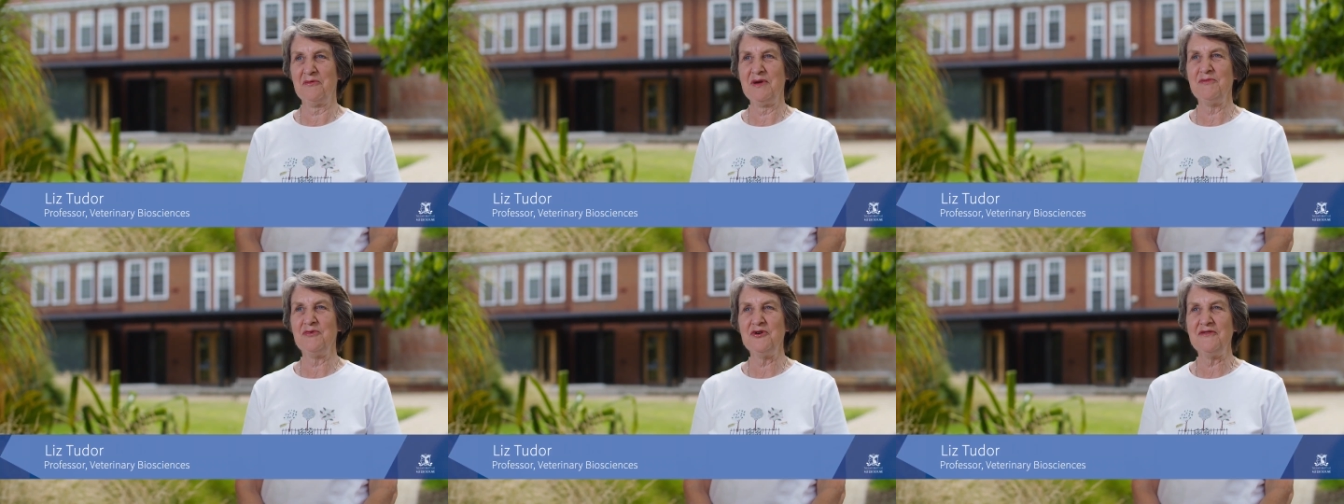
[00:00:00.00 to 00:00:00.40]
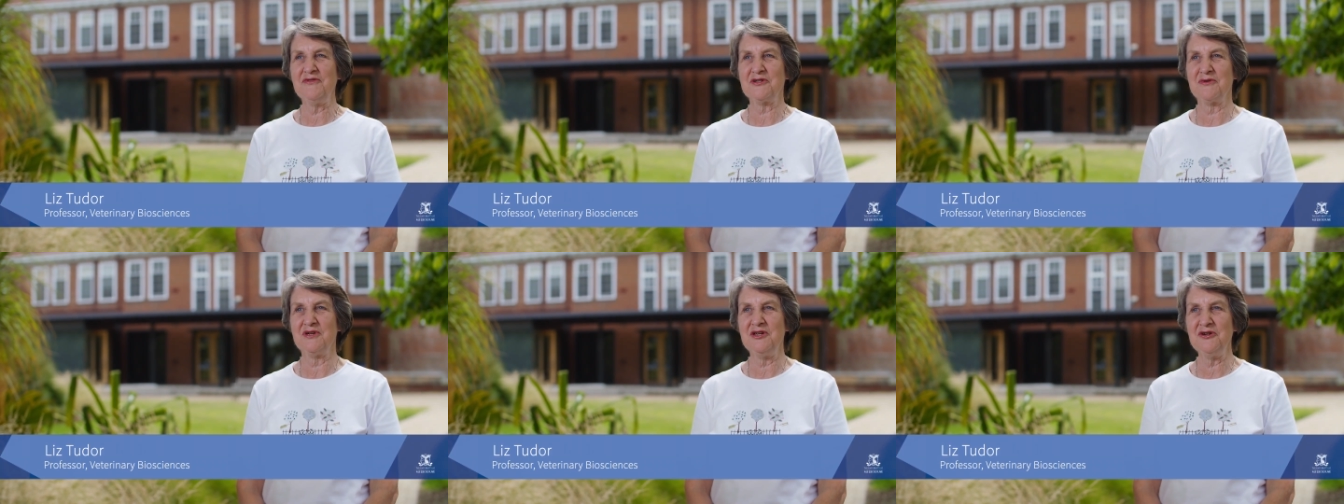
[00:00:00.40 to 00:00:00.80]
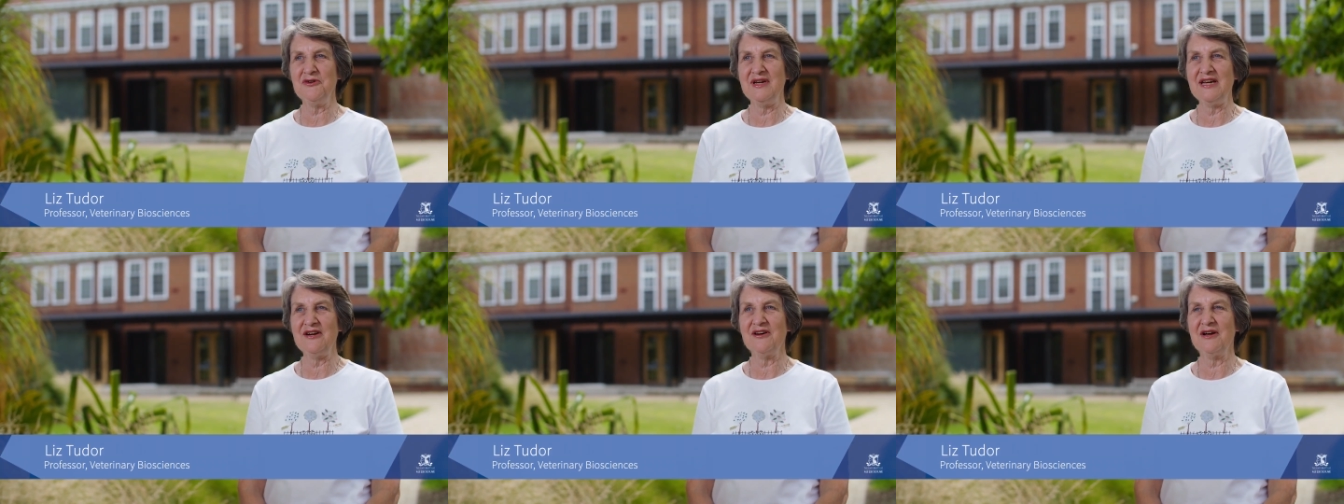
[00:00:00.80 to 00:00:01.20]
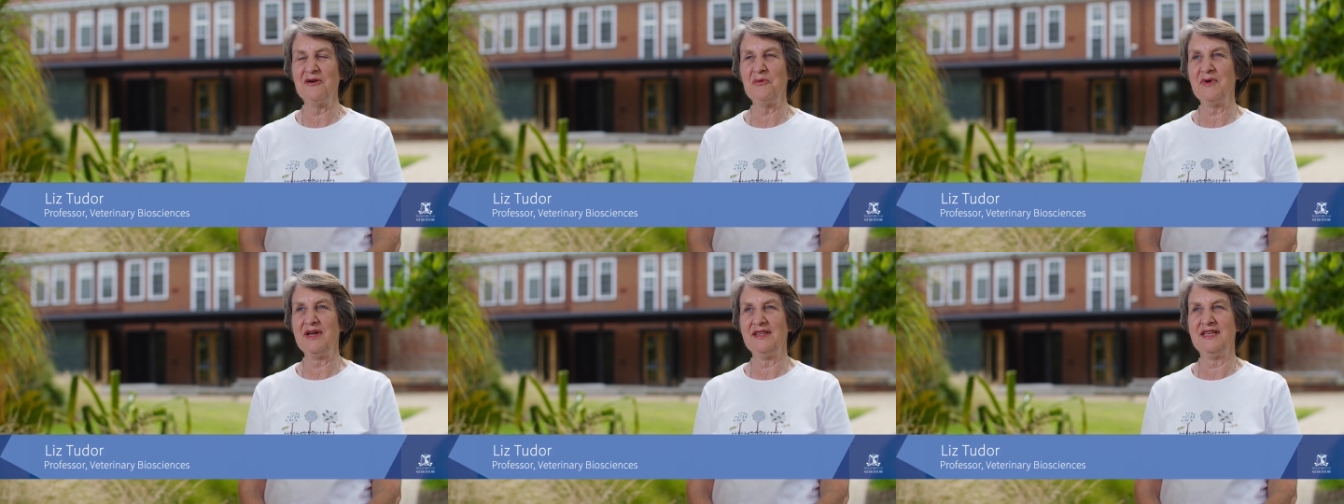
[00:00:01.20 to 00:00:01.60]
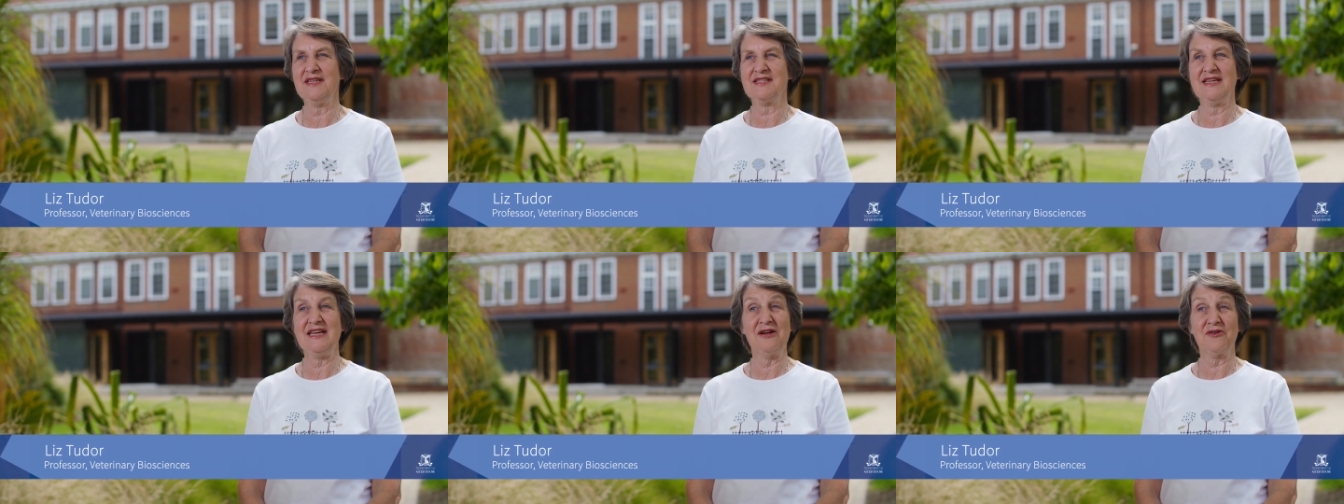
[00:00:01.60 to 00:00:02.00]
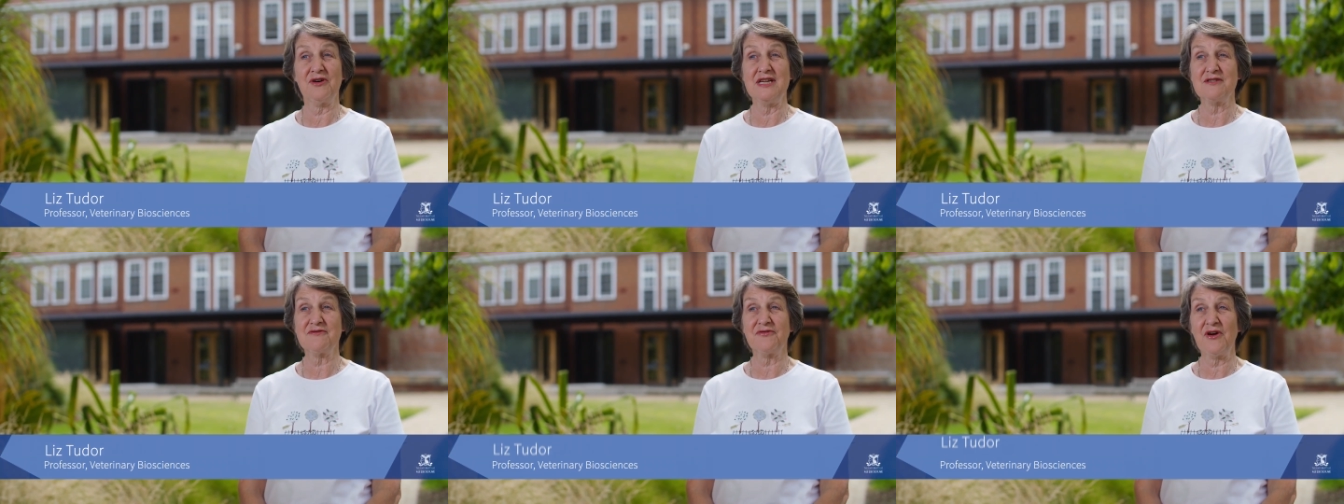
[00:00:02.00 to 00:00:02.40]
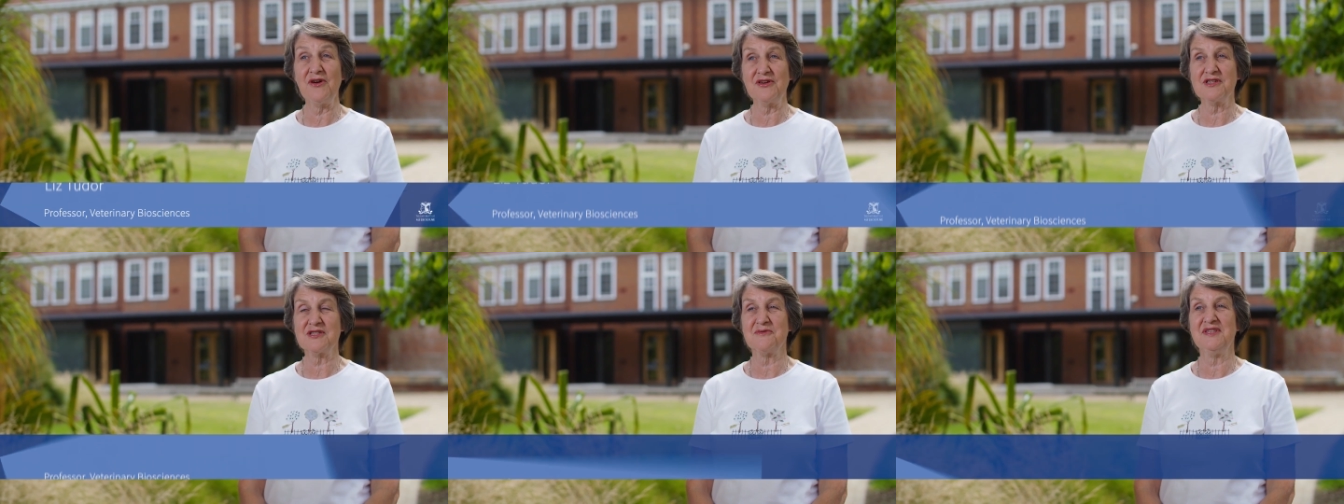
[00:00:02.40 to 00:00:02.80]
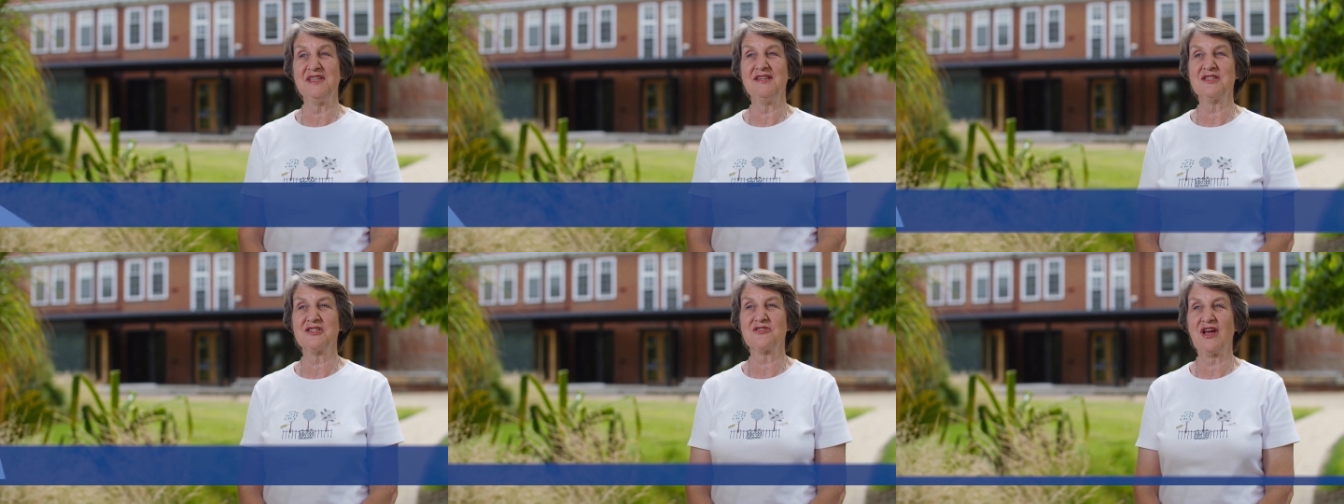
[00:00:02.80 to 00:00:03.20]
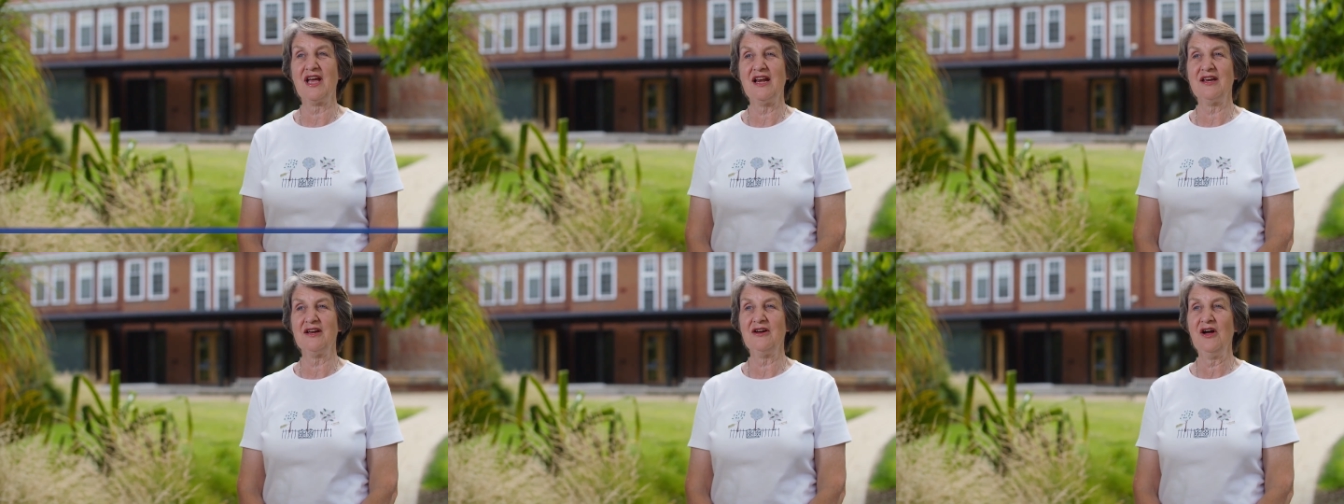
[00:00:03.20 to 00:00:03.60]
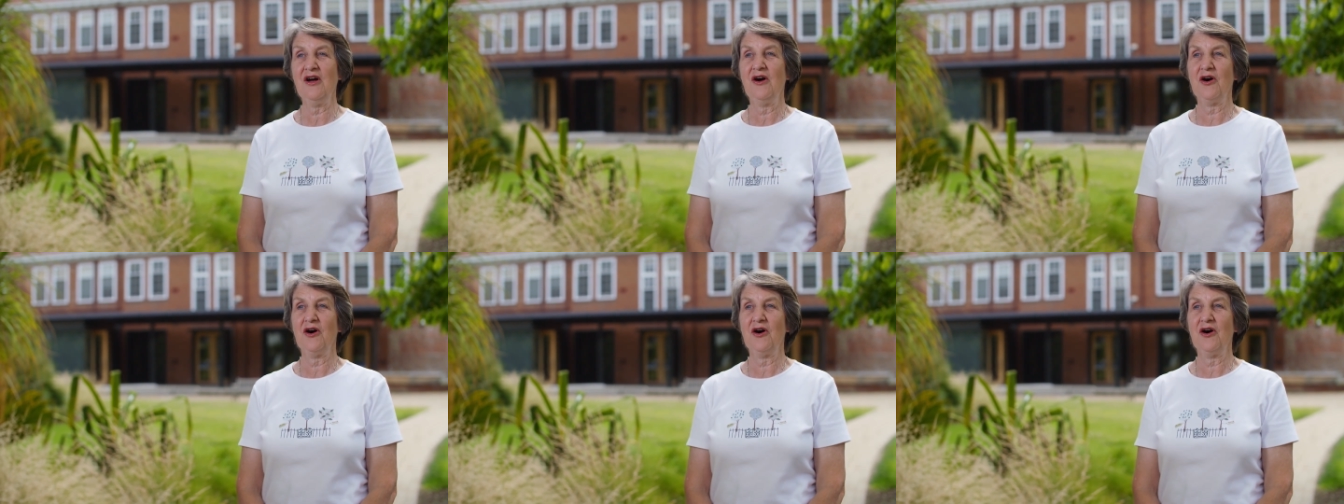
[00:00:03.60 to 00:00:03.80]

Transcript: we move to a new era where there's an increased focus within Australia